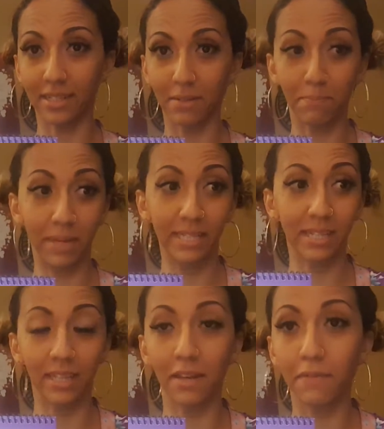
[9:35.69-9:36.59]
It's
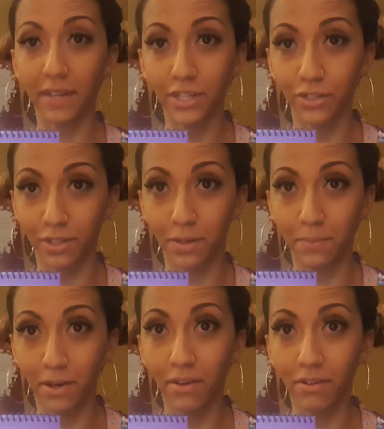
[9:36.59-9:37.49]
basically a facial in a
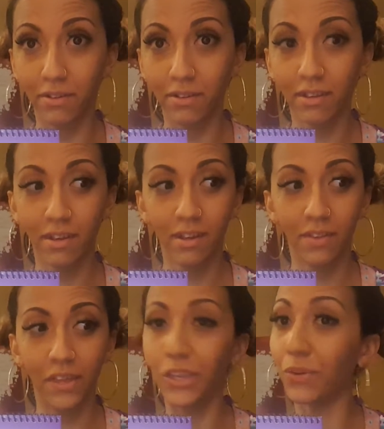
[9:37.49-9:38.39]
bottle
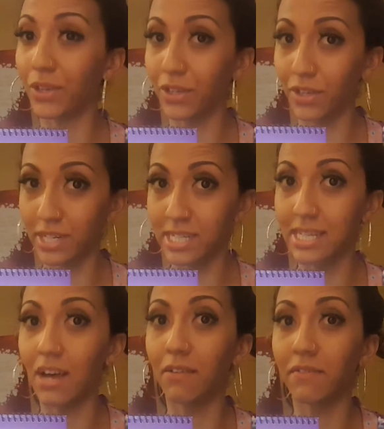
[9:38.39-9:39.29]
that you can do
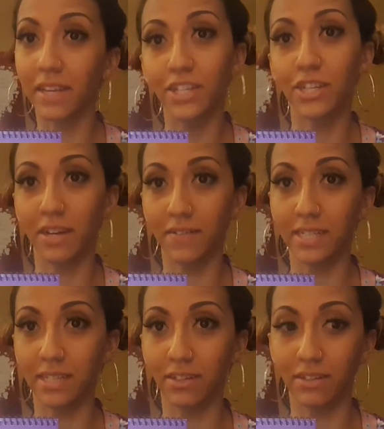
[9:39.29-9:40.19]
yourself each and every
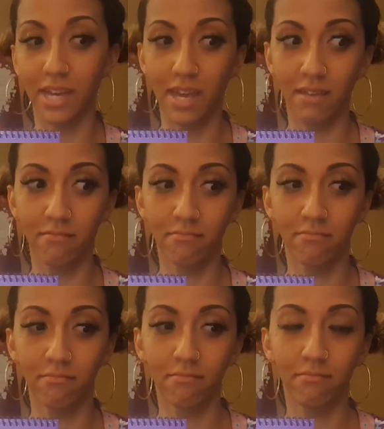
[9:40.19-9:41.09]
single night.
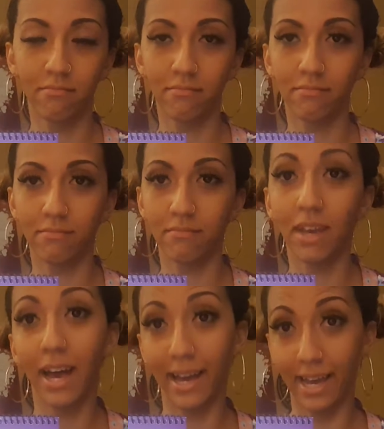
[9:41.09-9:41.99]

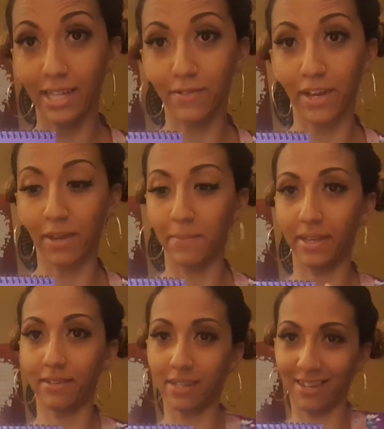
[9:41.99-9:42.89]
I highly
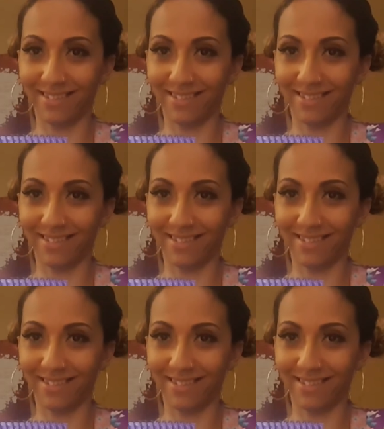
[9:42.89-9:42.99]
recommend.